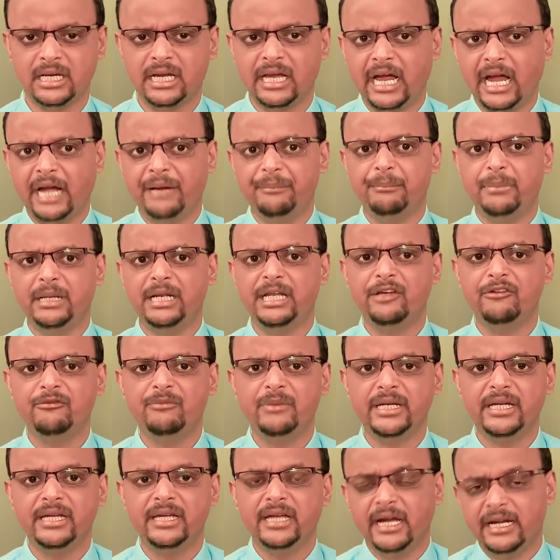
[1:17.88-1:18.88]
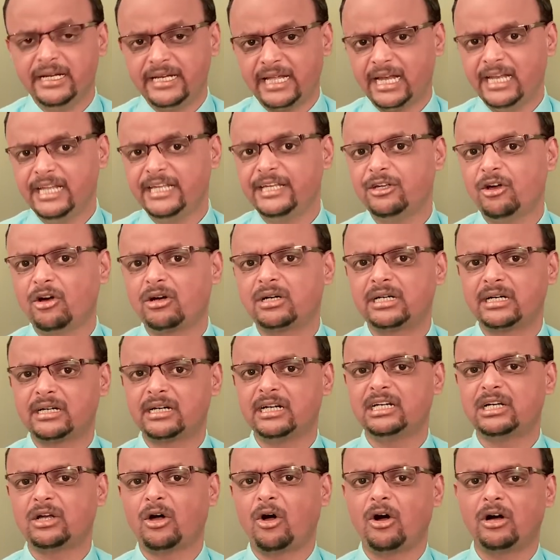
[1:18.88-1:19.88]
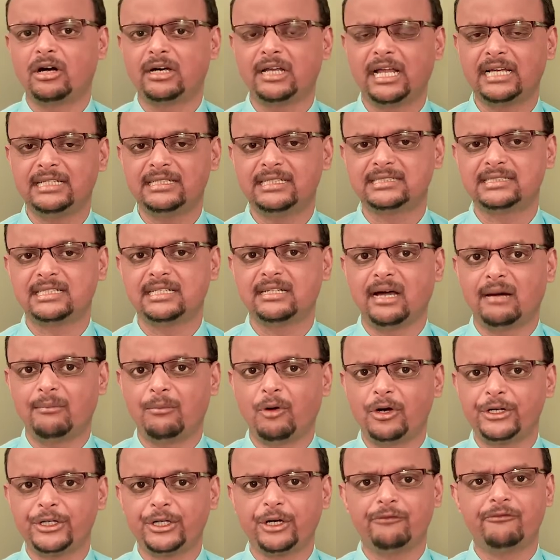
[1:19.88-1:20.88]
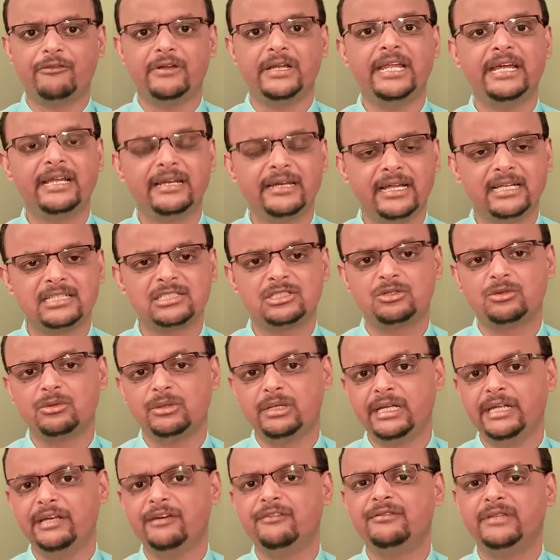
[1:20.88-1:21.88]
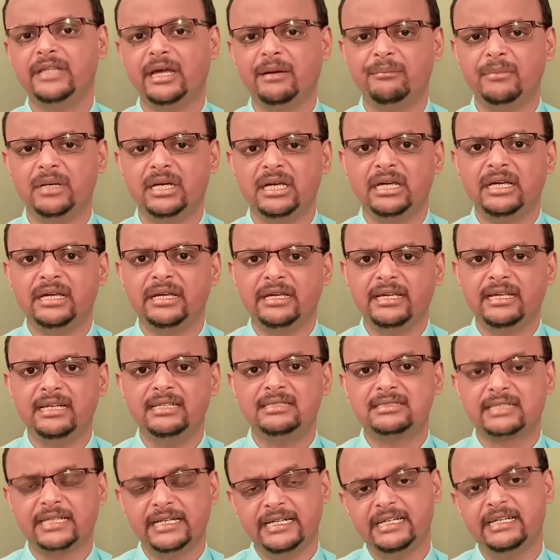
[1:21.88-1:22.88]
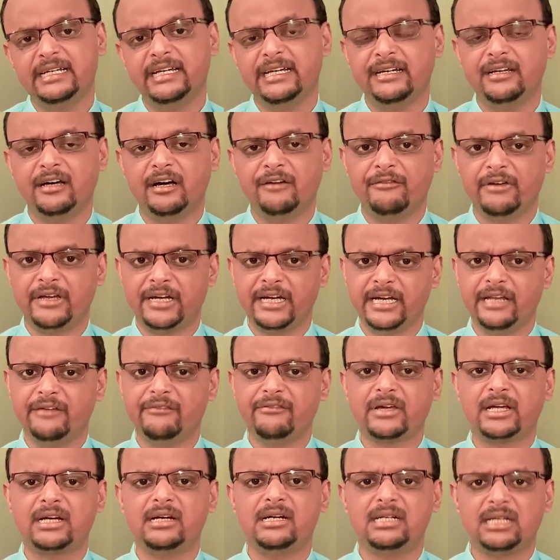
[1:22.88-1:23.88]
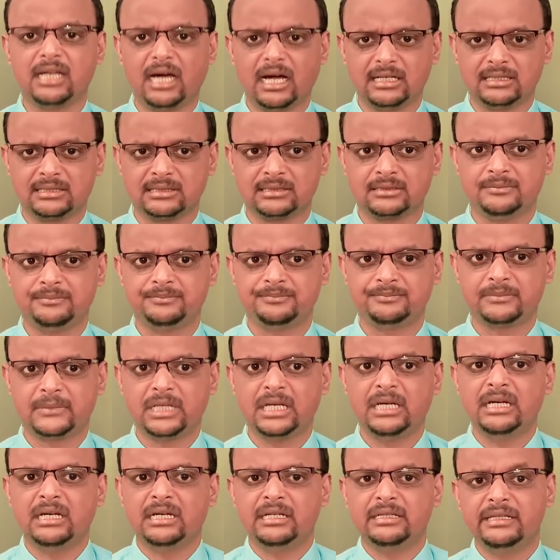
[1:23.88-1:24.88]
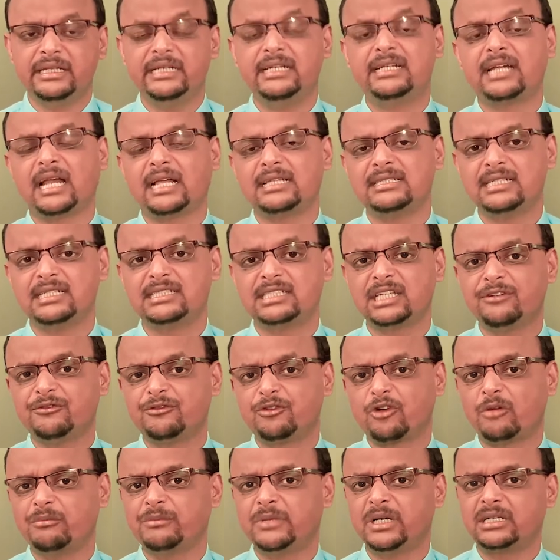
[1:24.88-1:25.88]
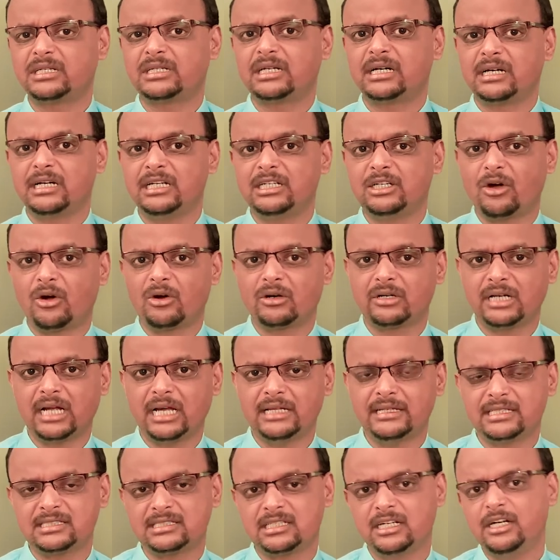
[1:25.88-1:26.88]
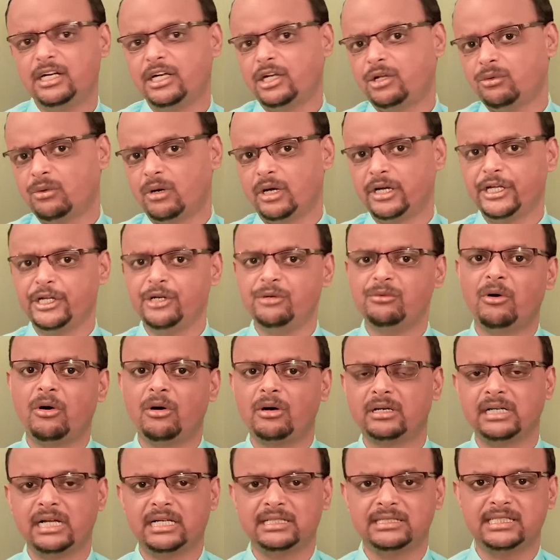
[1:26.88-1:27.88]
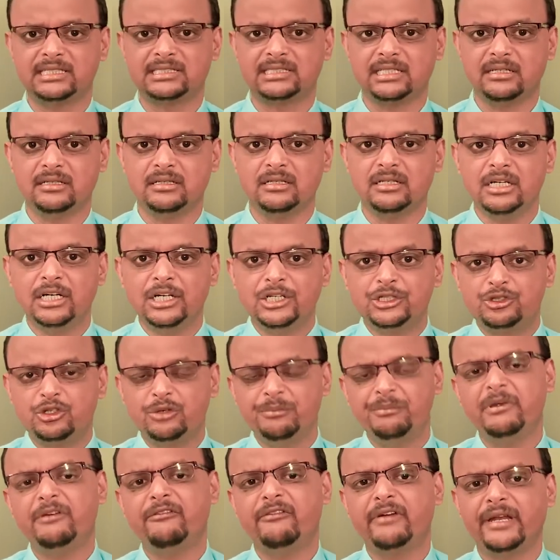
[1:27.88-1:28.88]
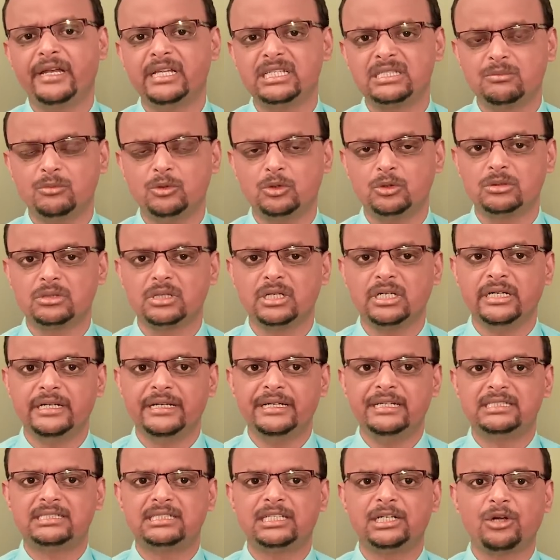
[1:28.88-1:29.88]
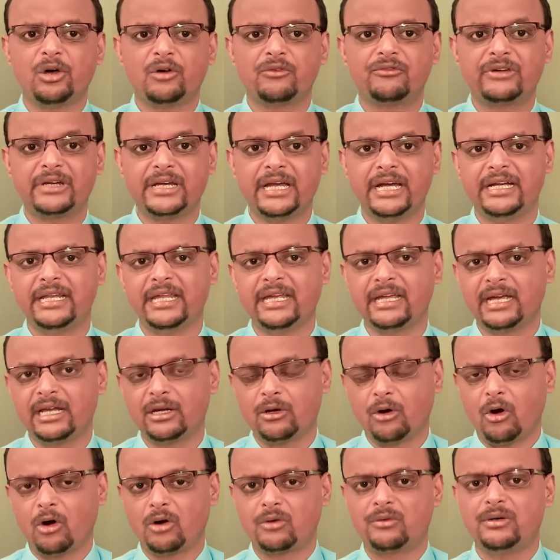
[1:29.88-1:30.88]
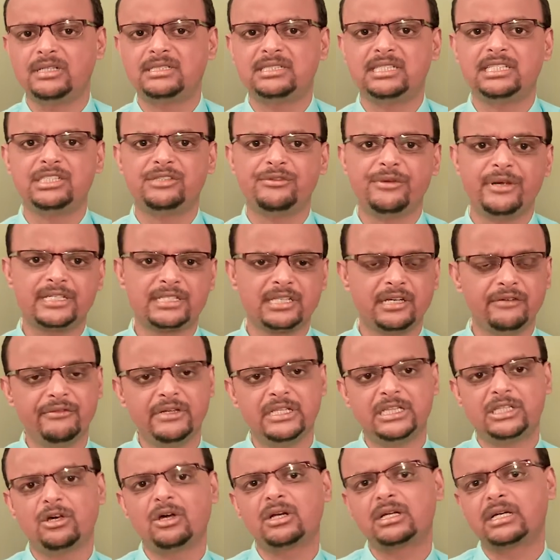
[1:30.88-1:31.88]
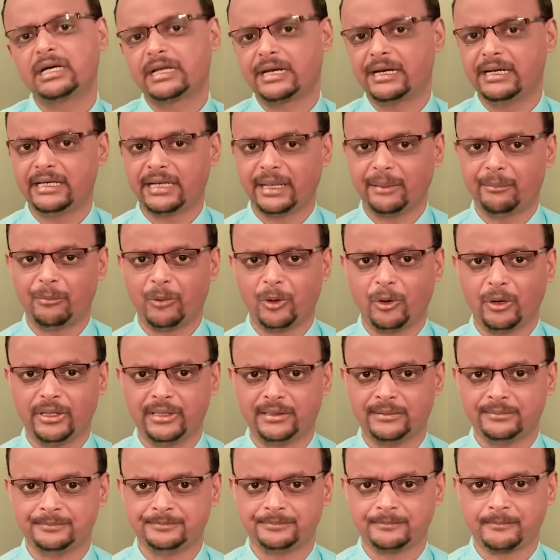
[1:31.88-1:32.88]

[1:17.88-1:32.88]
And believe me, telling your current organization about your willingness to leave them is indeed a very difficult task. The transition from your current organization to a new organization should be very smooth instead of creating an awkward situation with your current employer.